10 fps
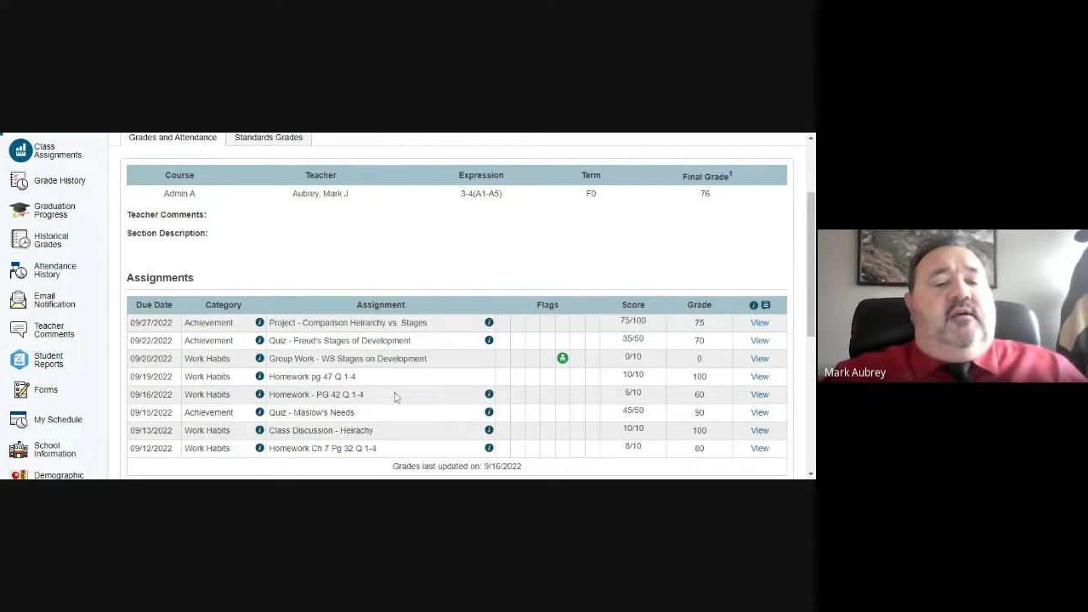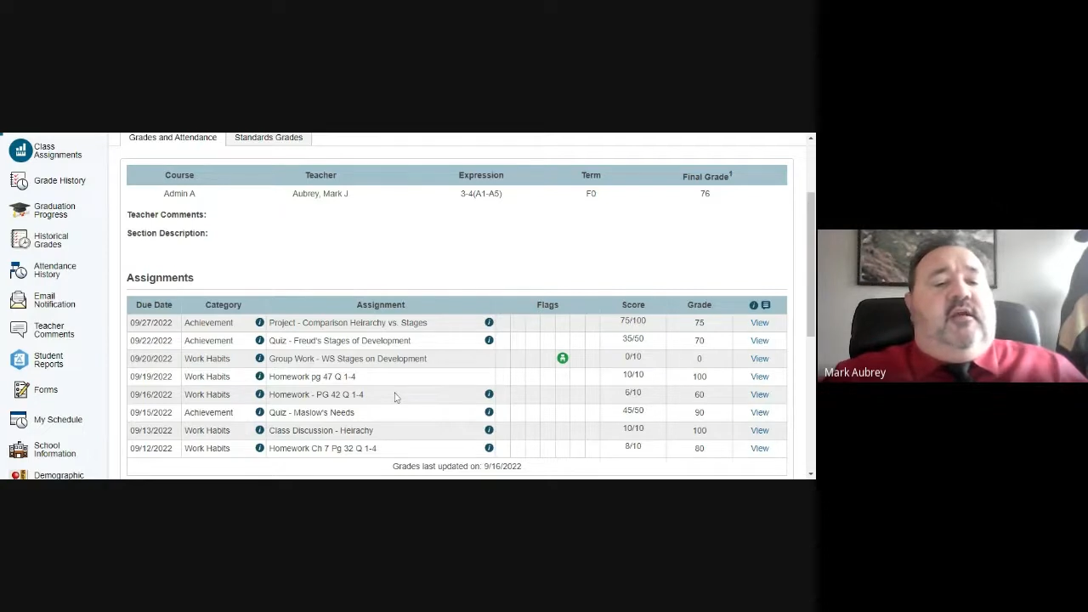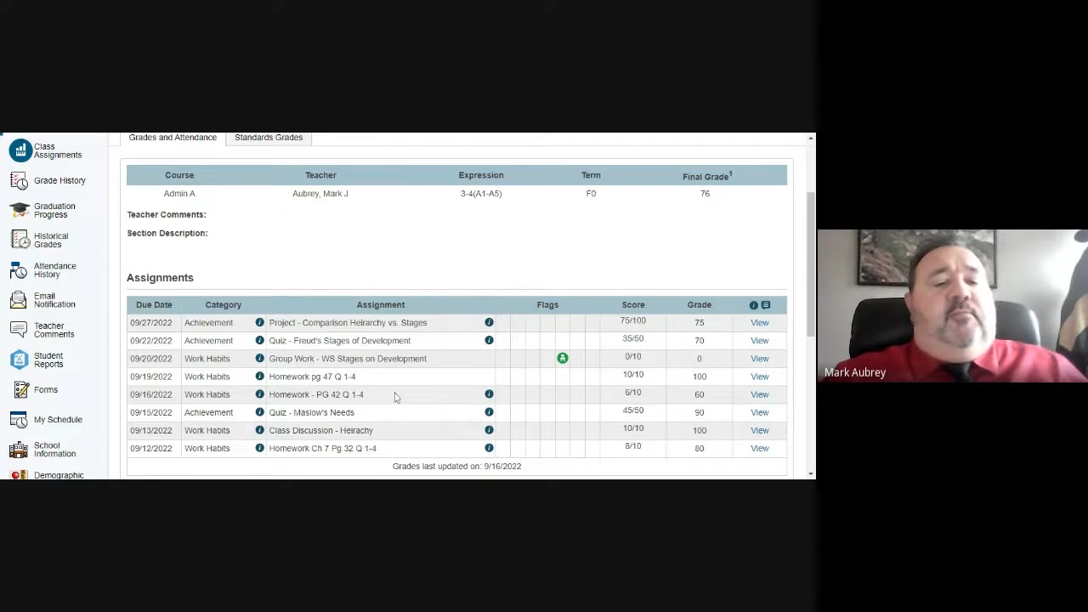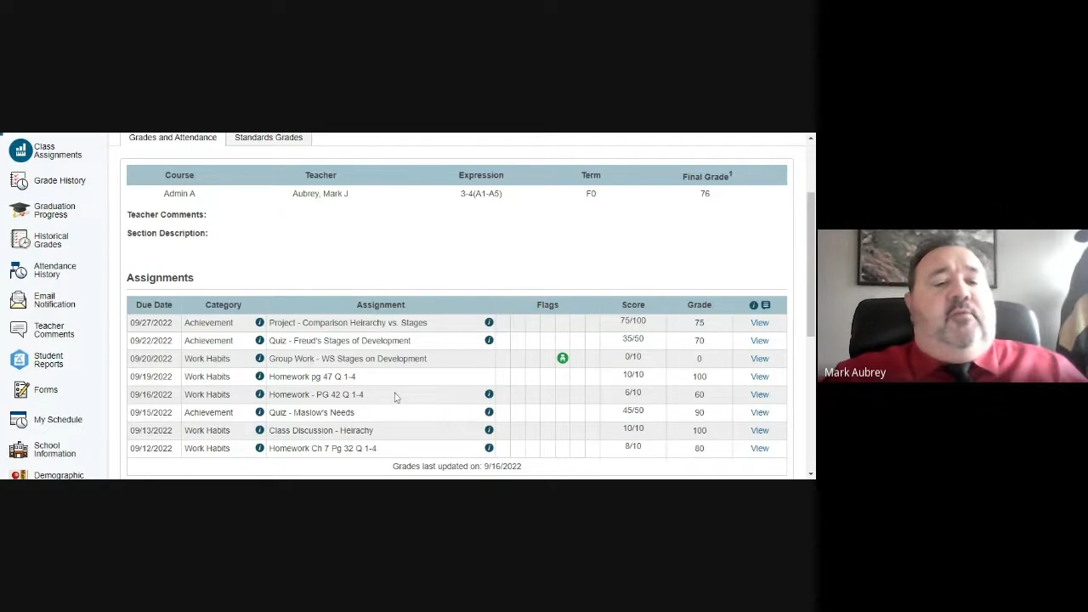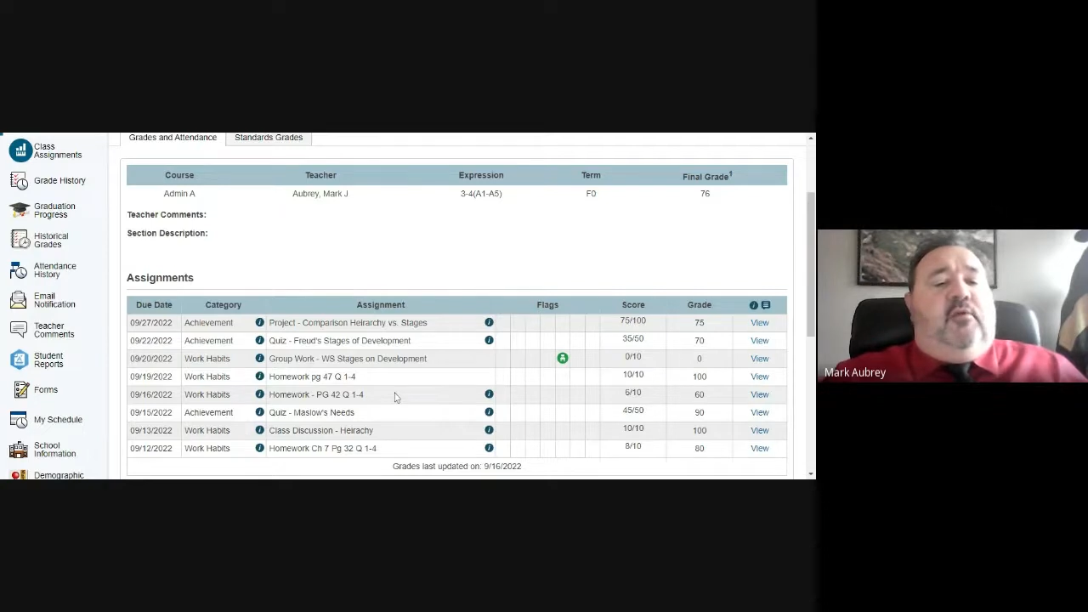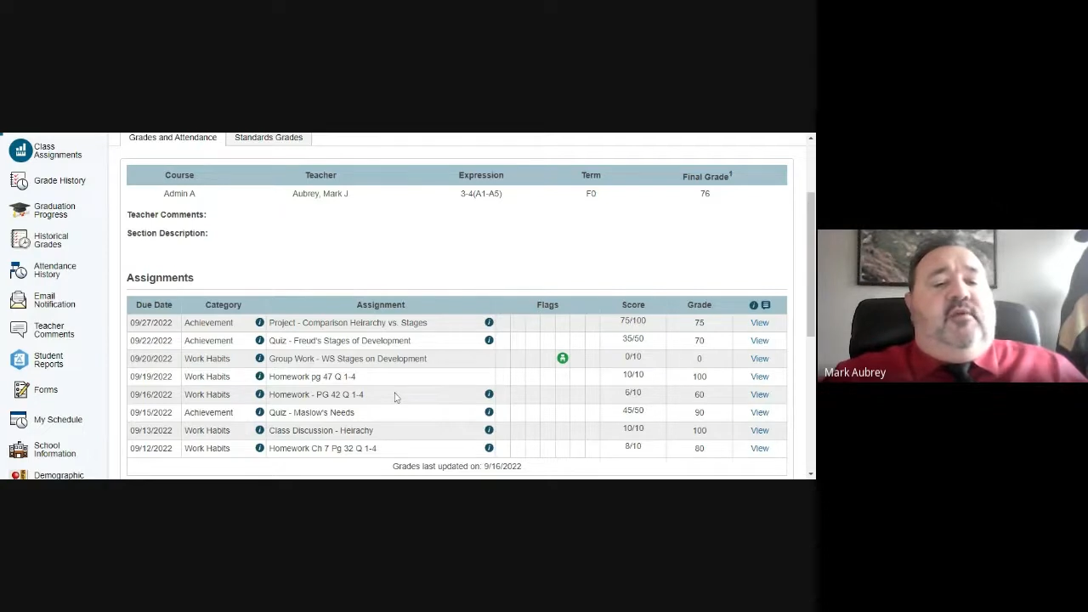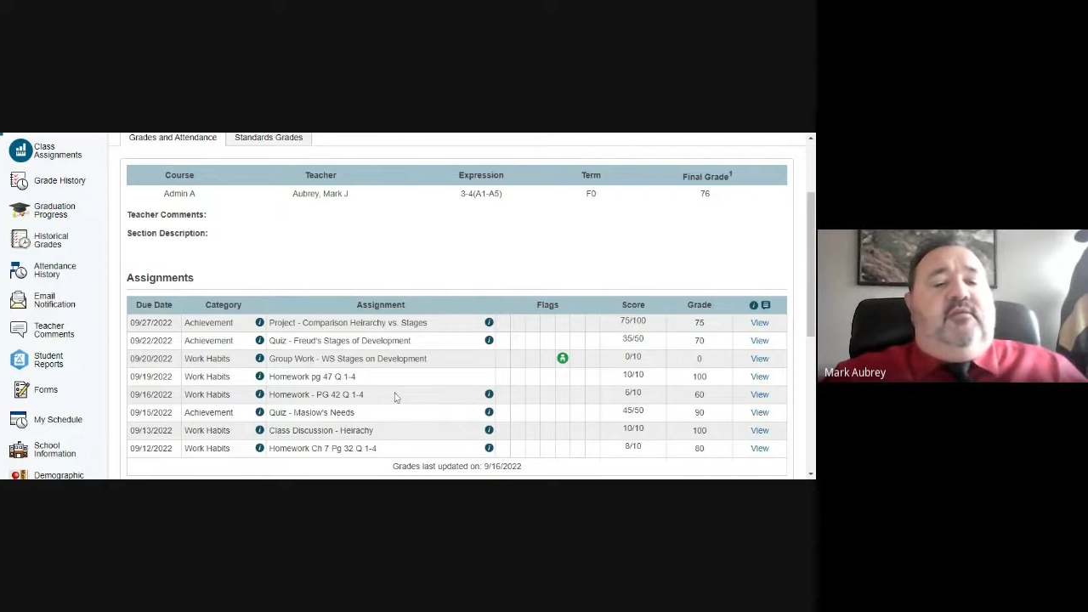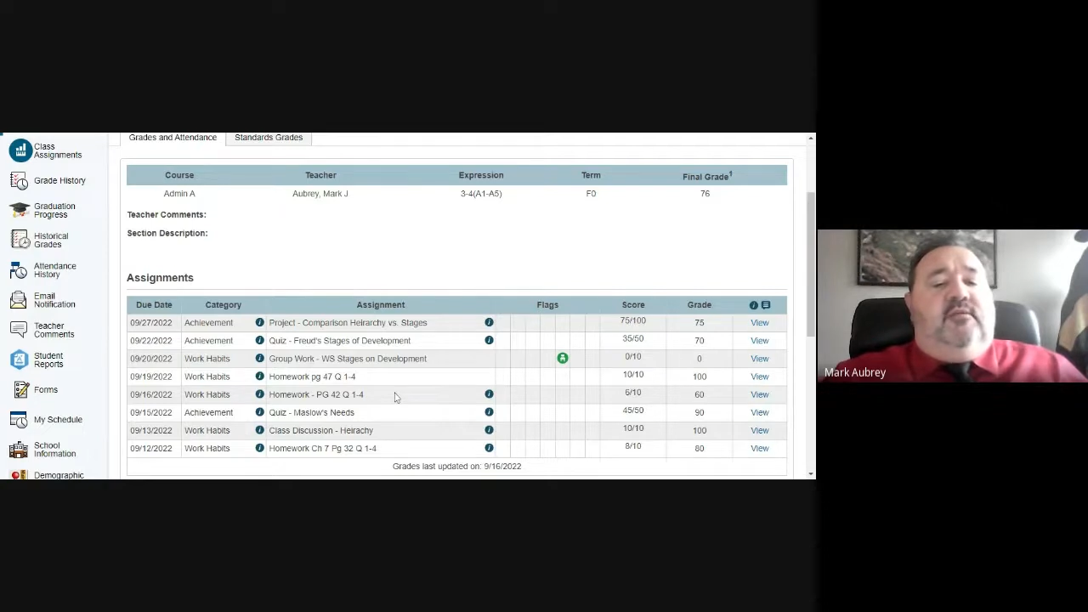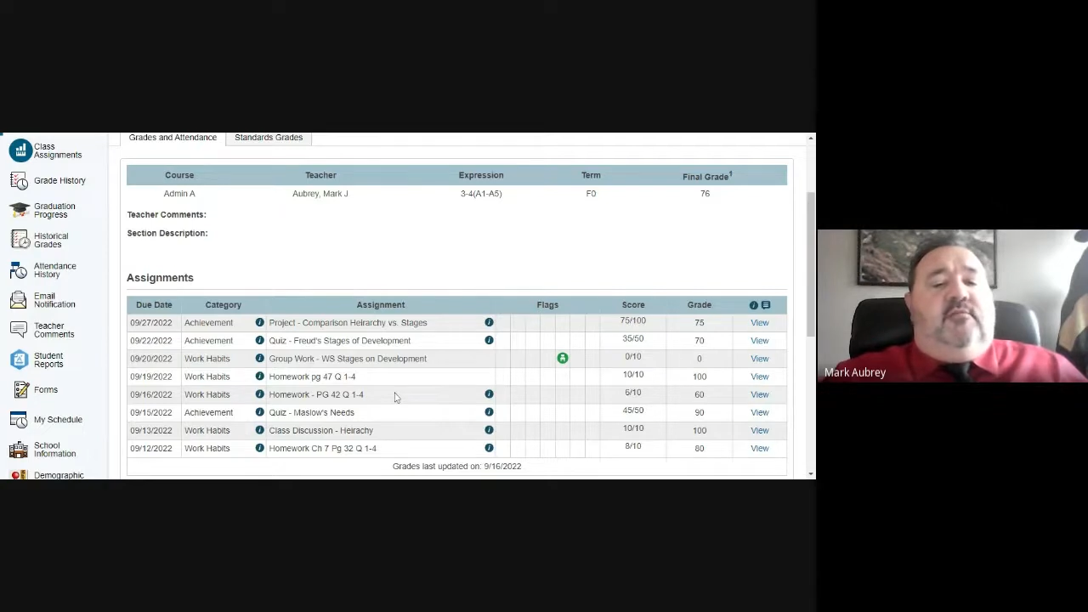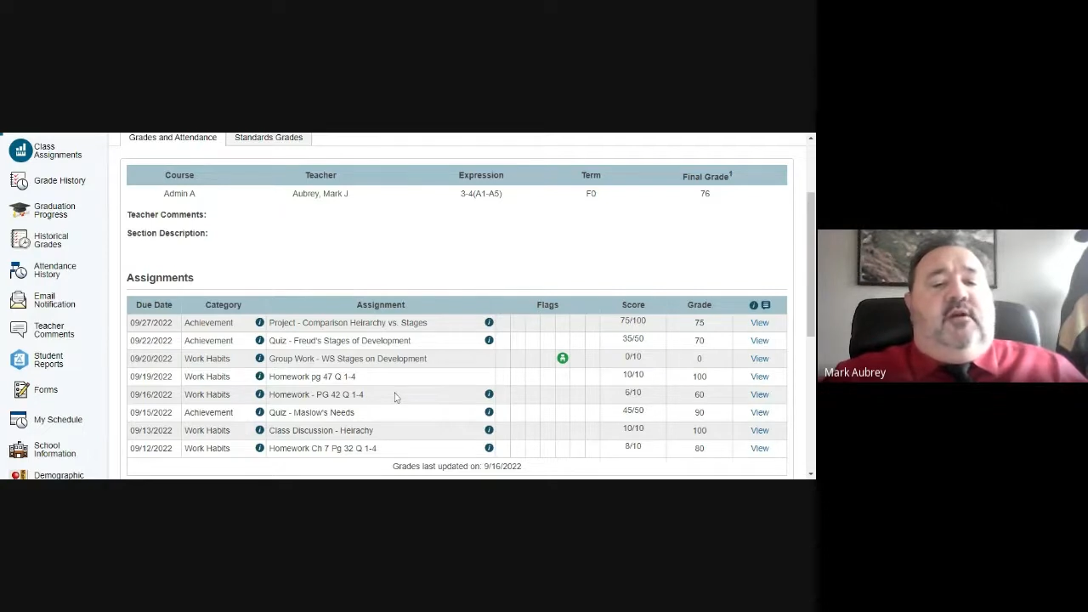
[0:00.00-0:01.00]
couple of ones
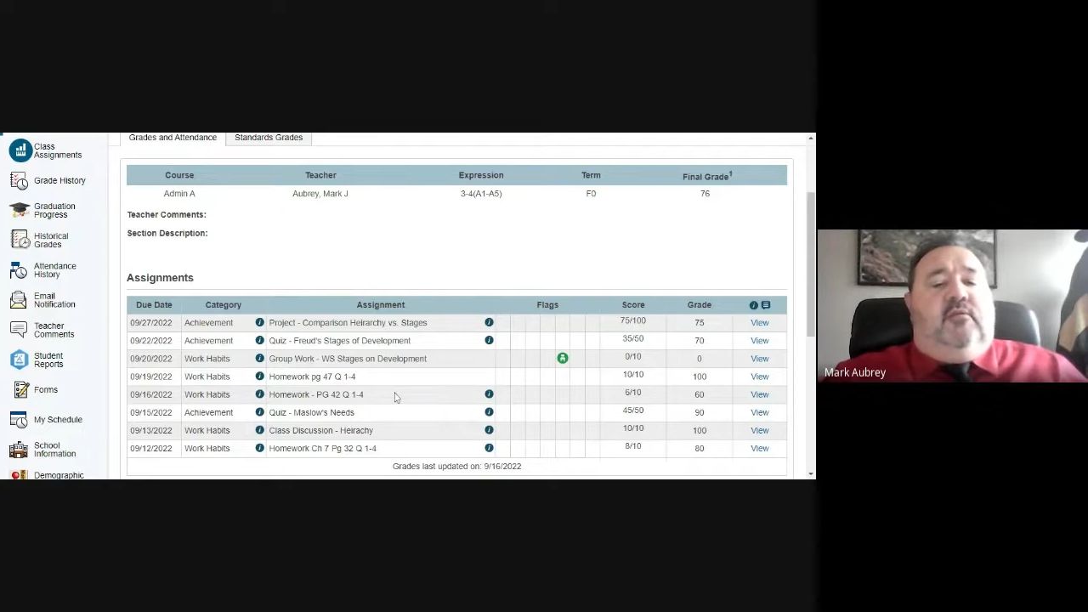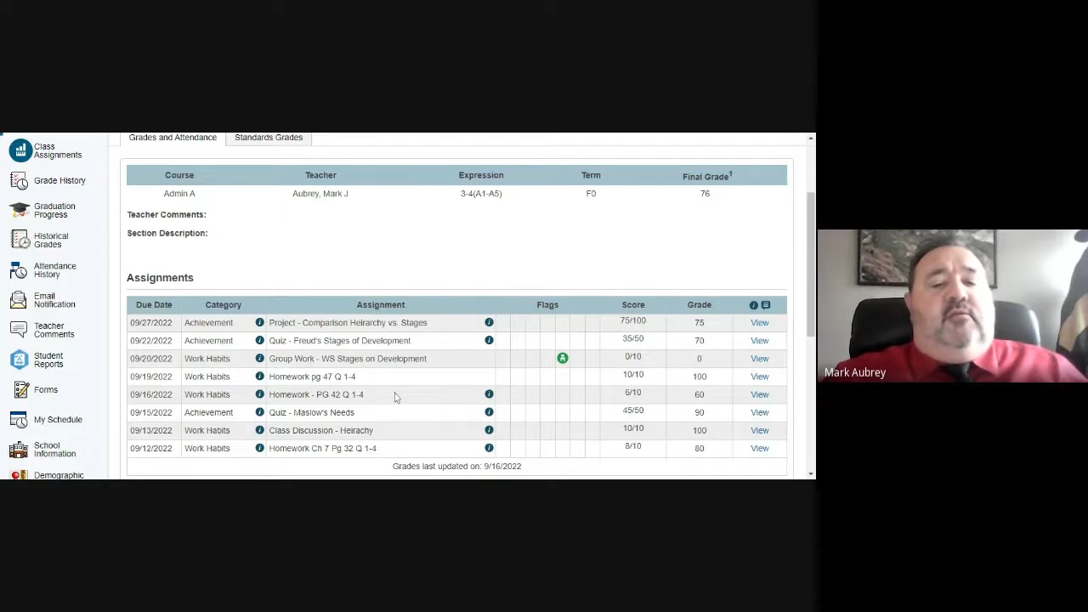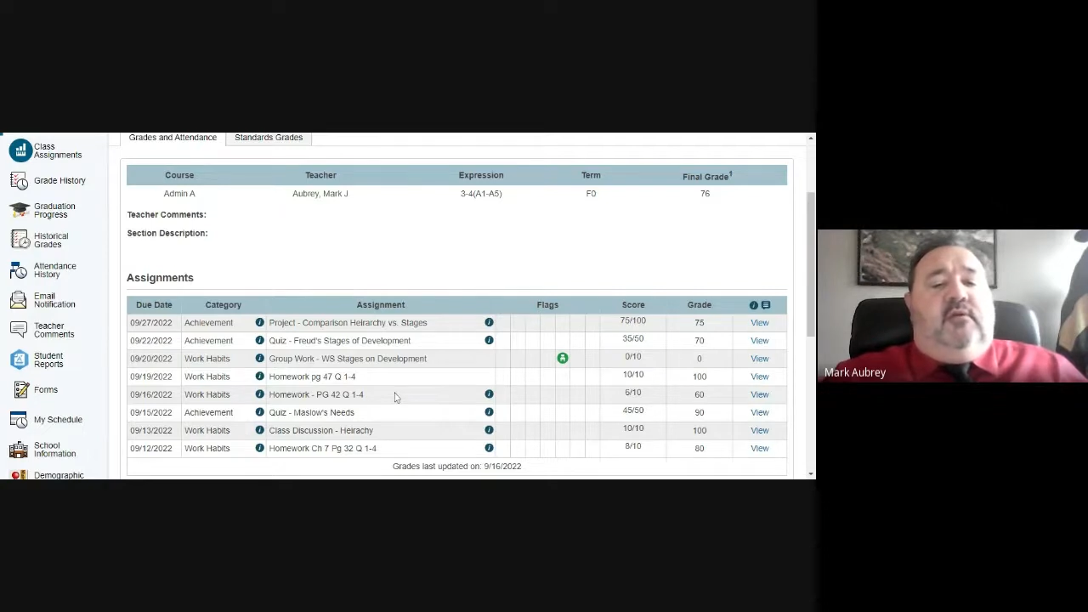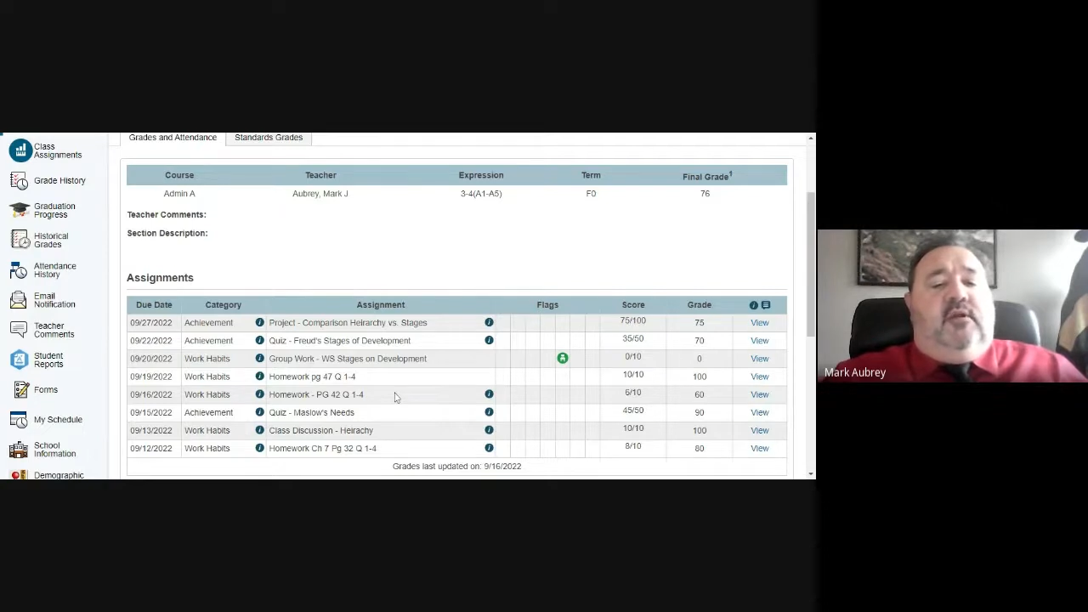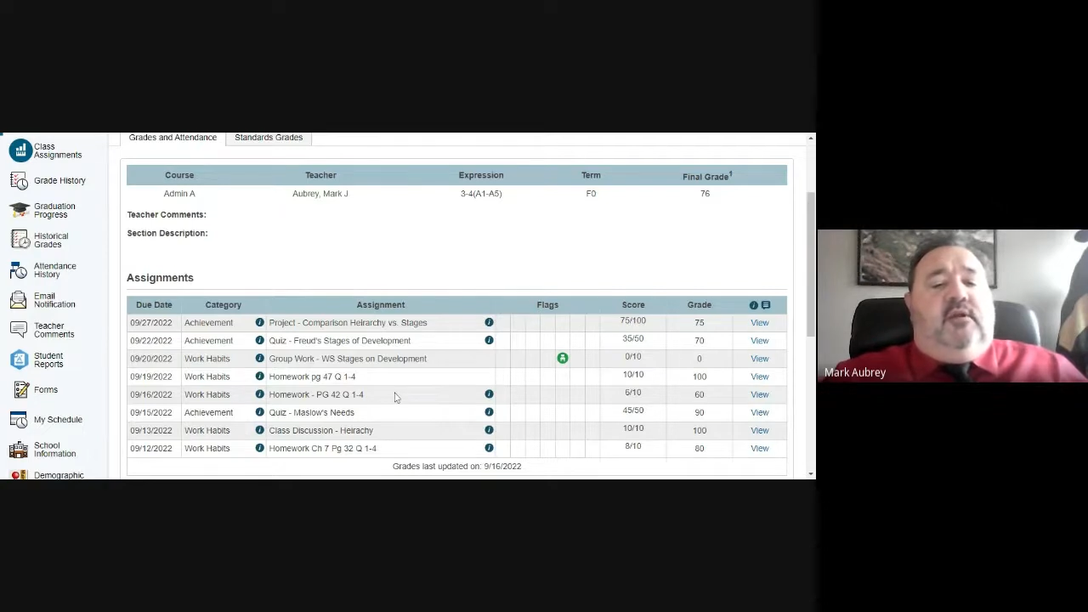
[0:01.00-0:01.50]
in a row.